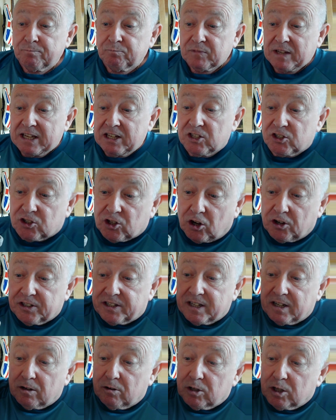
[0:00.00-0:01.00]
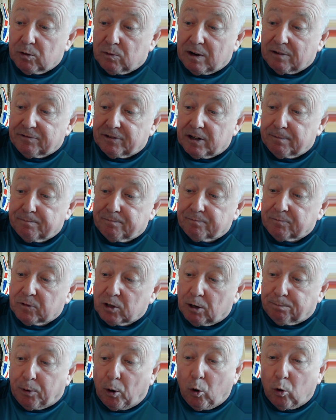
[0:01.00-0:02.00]
inside here, you have
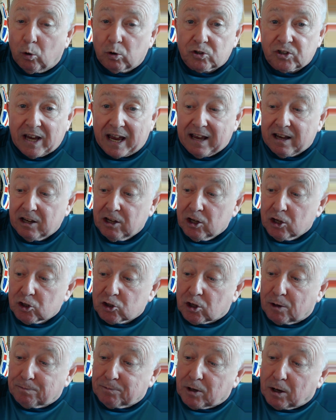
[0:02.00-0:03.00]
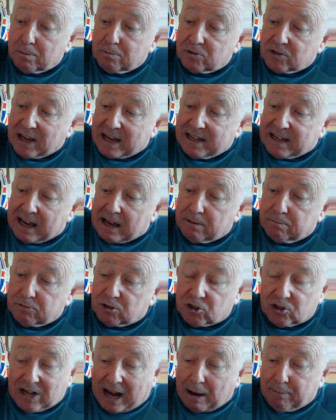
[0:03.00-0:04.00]
a paw set. Sometimes they get
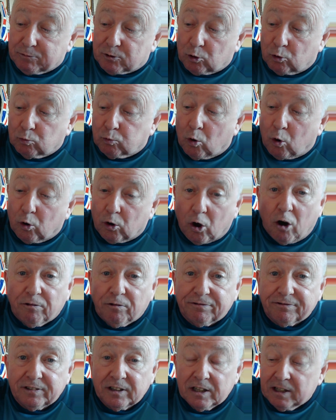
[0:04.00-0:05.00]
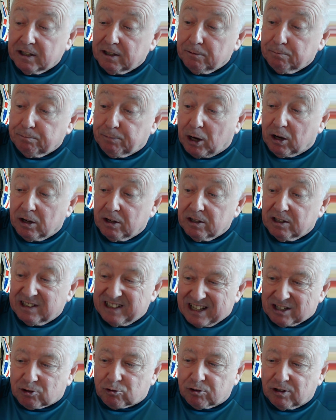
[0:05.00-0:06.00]
snapped or worn off, but
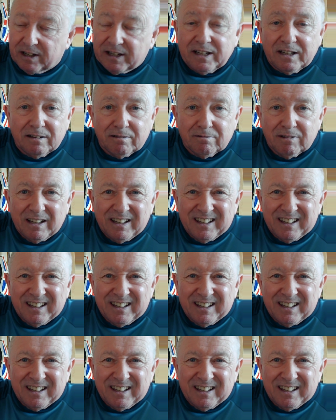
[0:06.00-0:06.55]
literally,